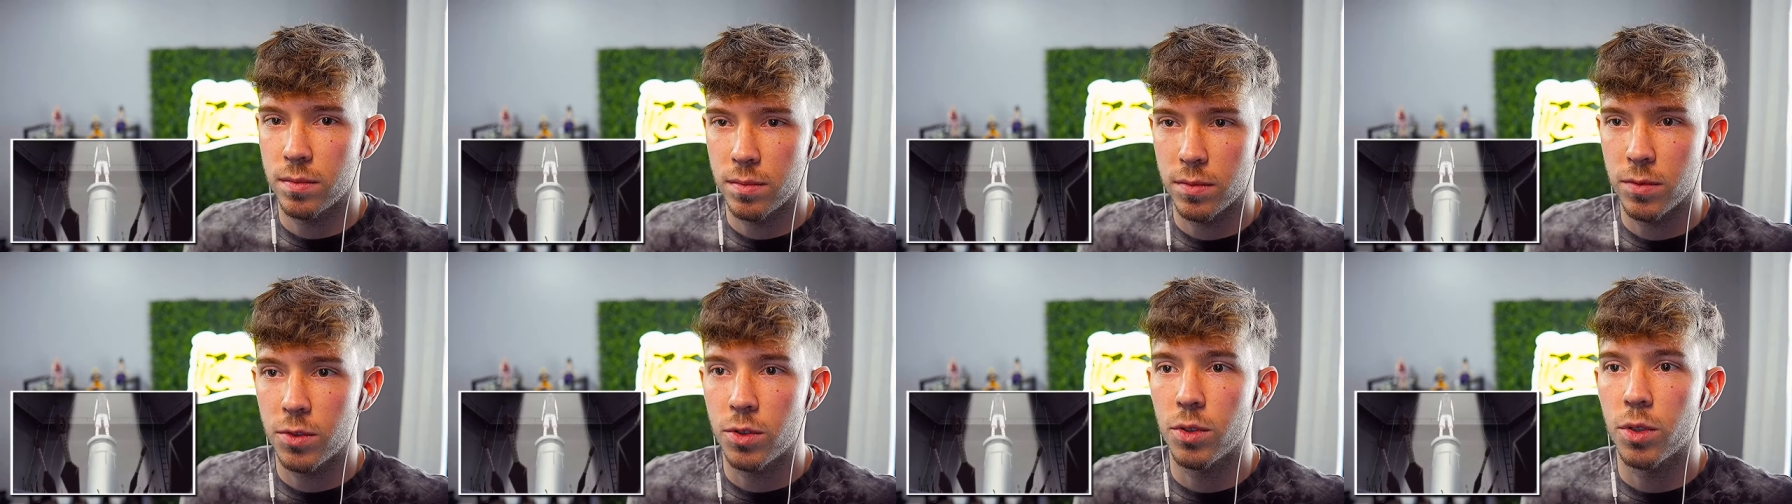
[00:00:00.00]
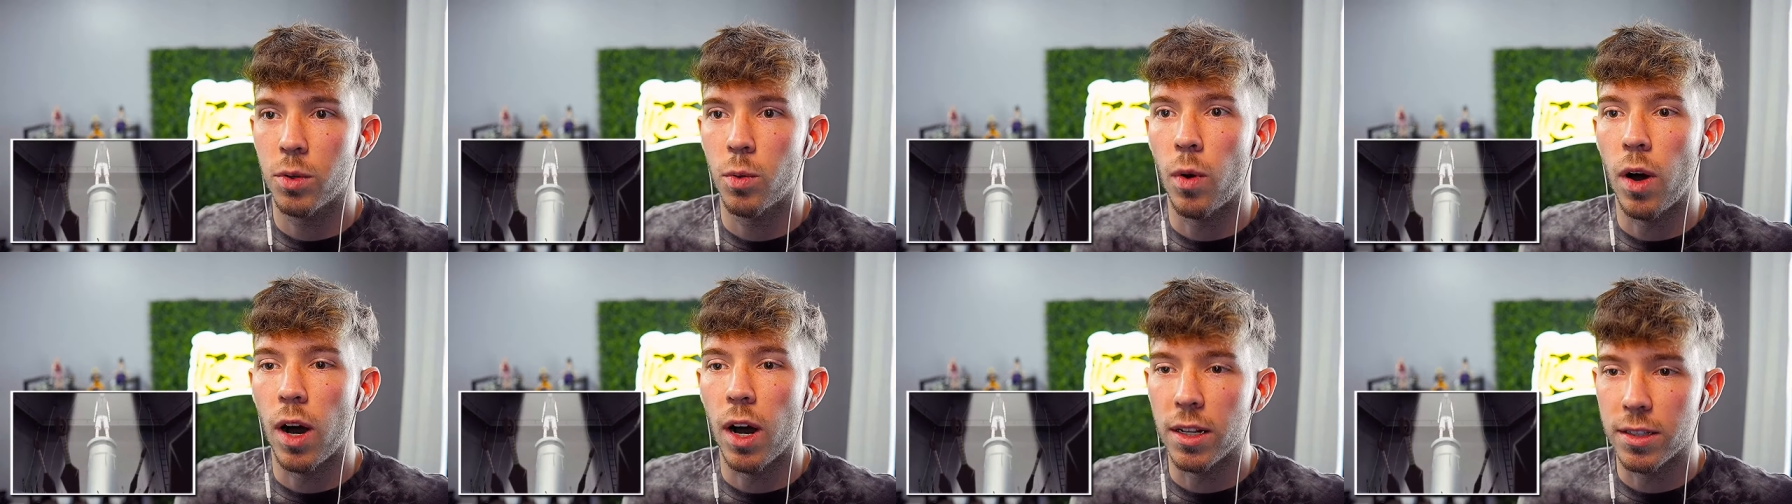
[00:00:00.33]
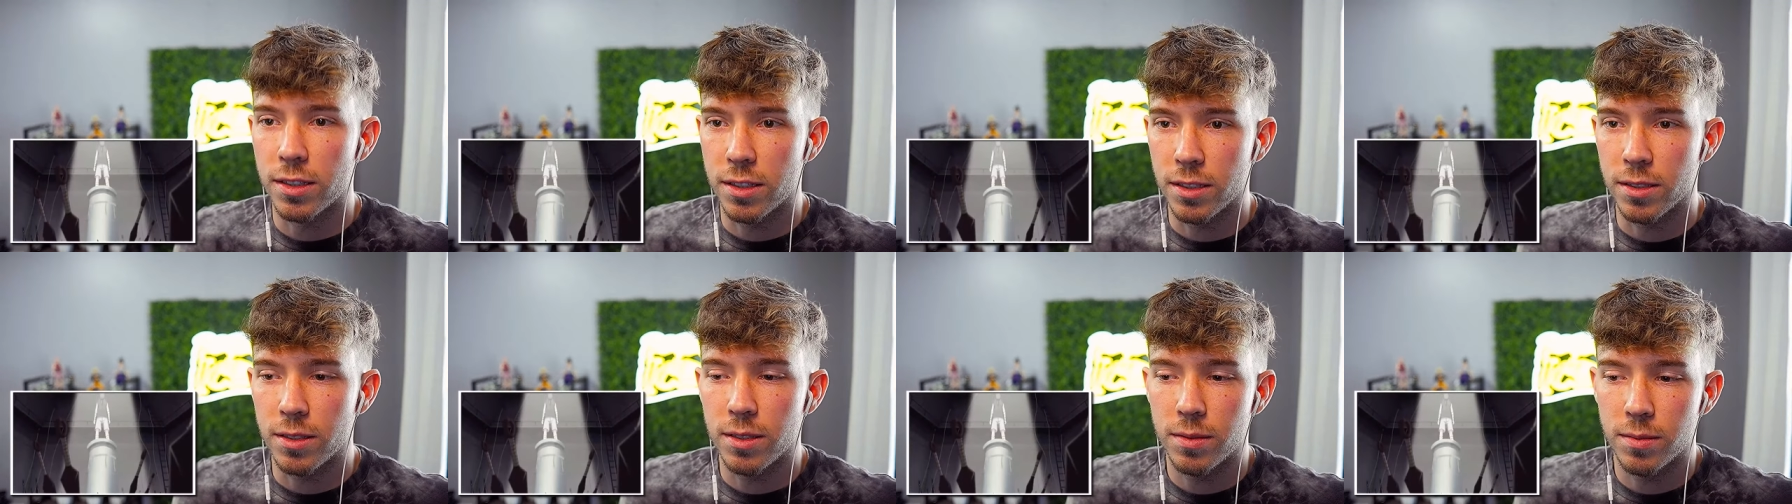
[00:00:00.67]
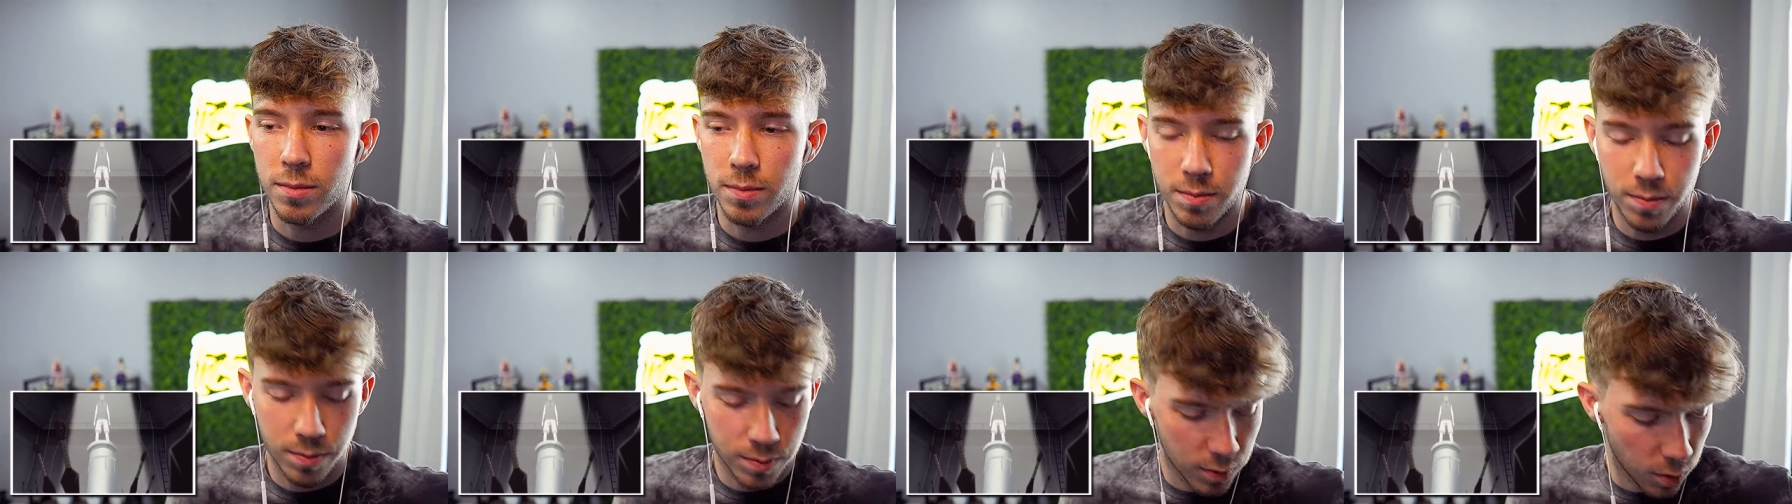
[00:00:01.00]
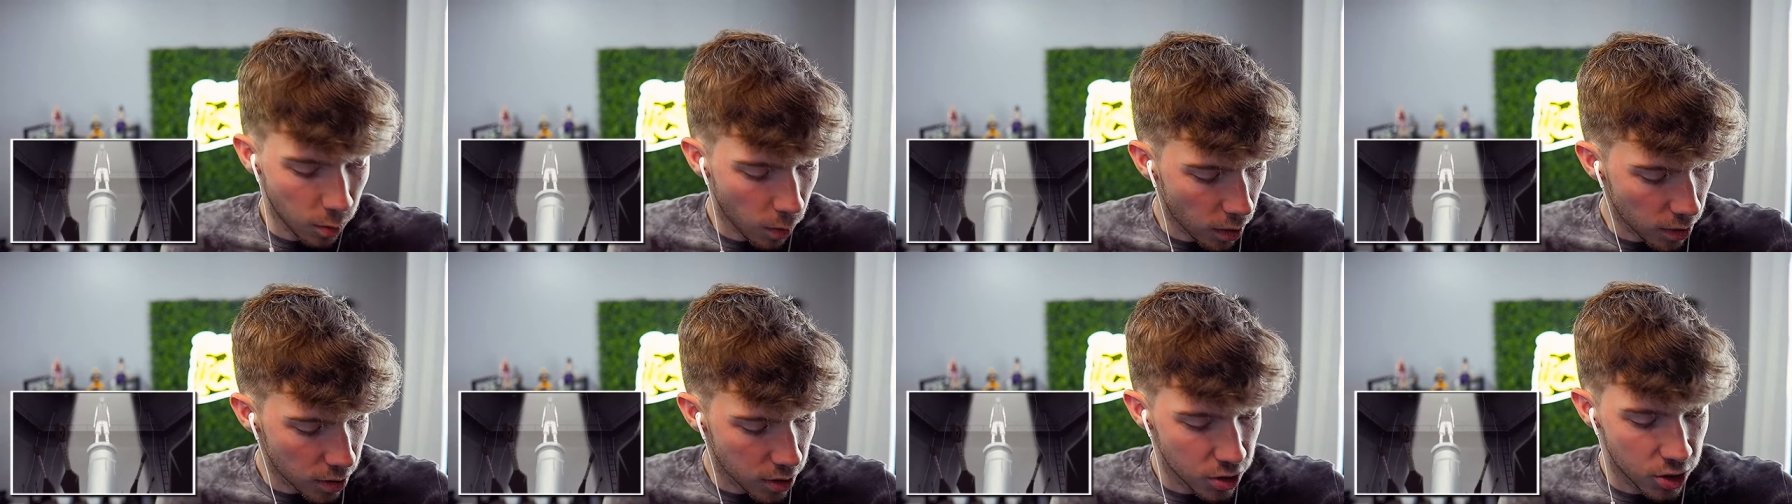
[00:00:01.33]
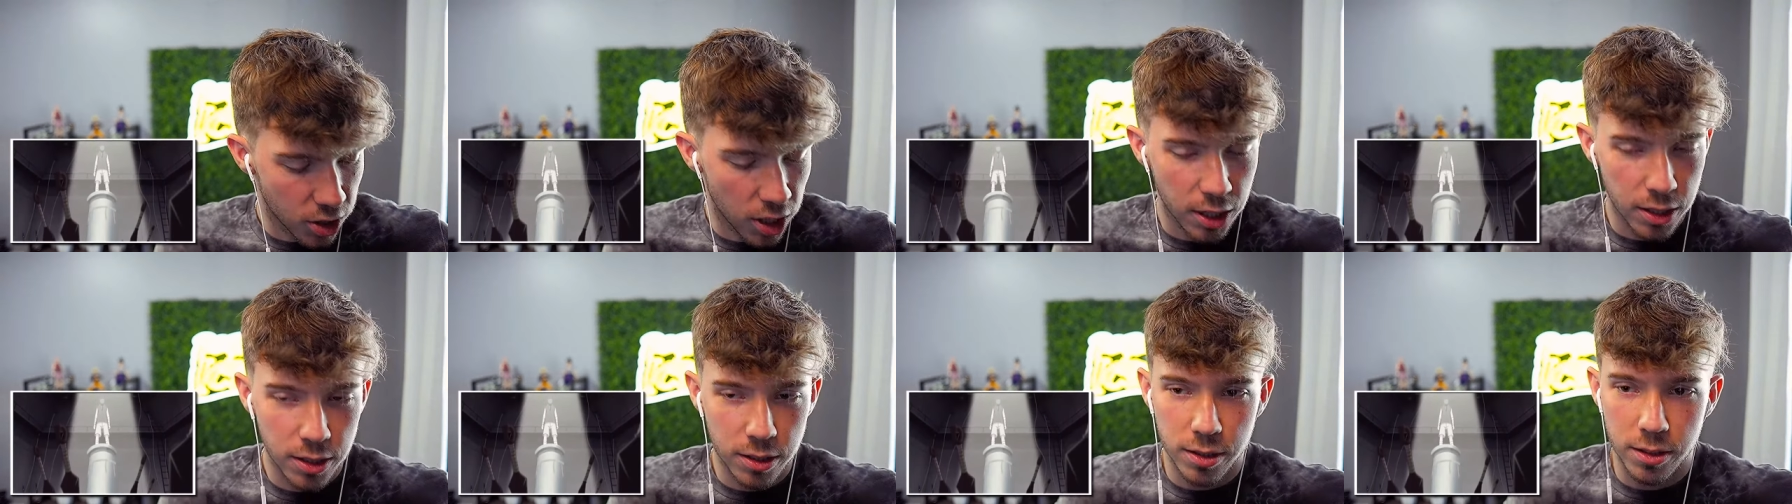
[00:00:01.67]
So he wants it. He wants a
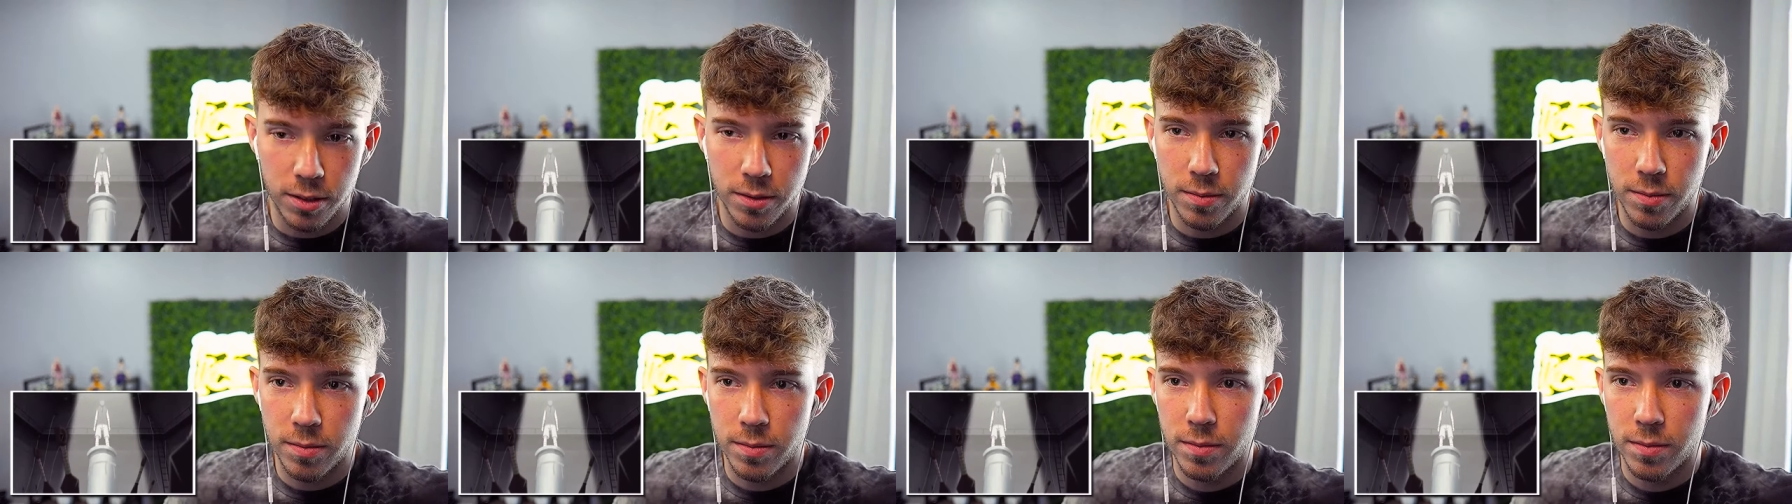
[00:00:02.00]
Sharingan.